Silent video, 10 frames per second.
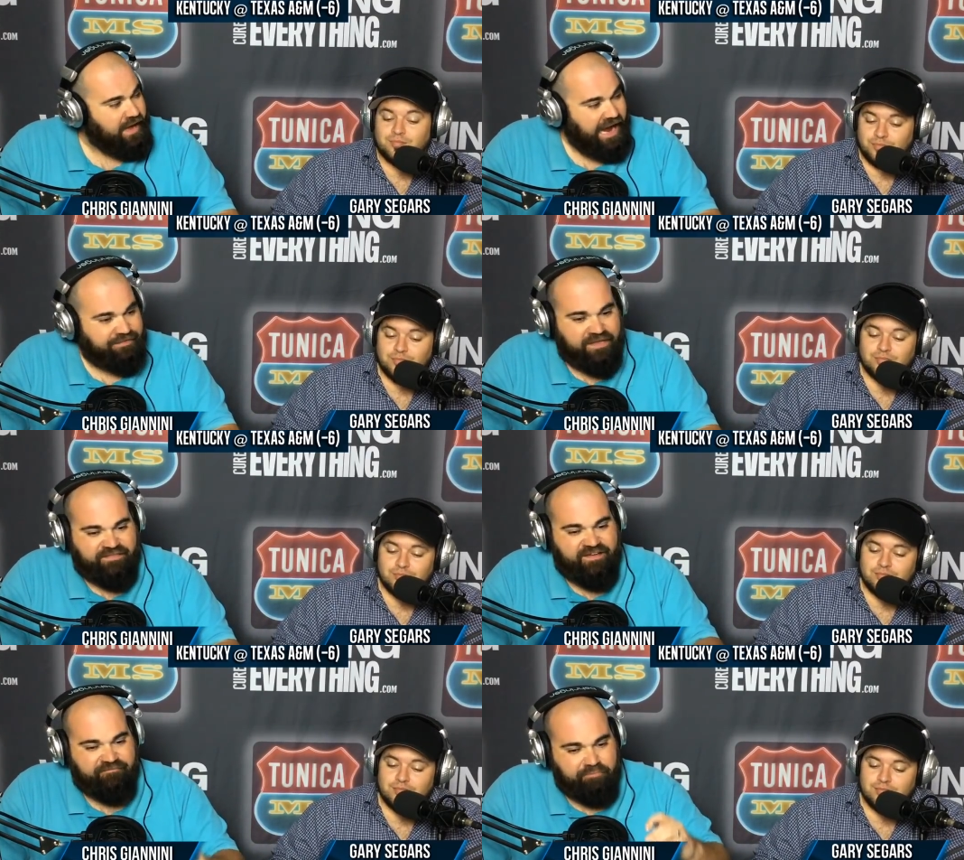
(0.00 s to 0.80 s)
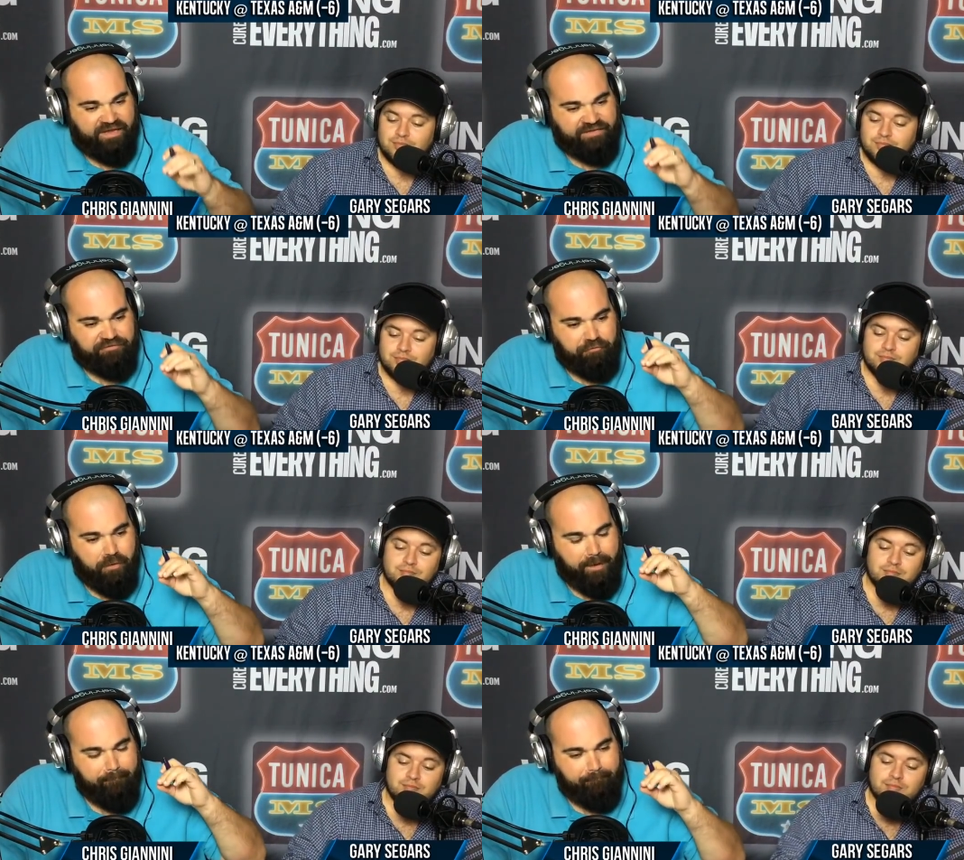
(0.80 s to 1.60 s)
Speaker 1: I think they have played to
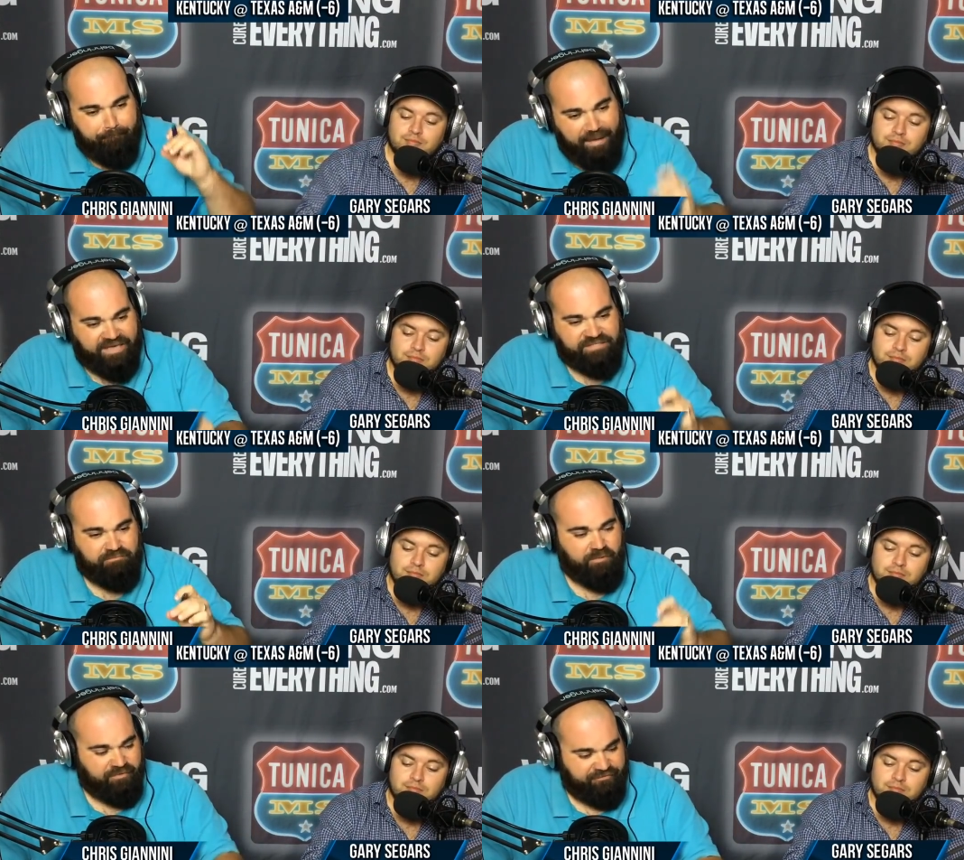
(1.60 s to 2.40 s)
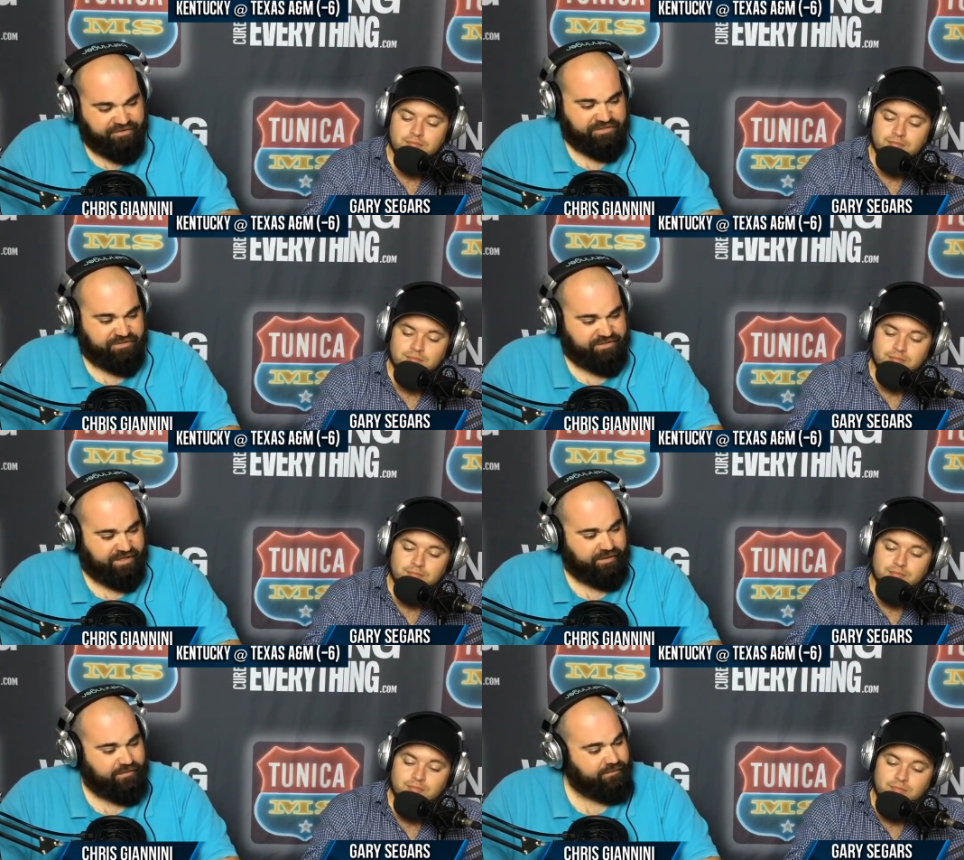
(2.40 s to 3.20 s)
maximum efficiency.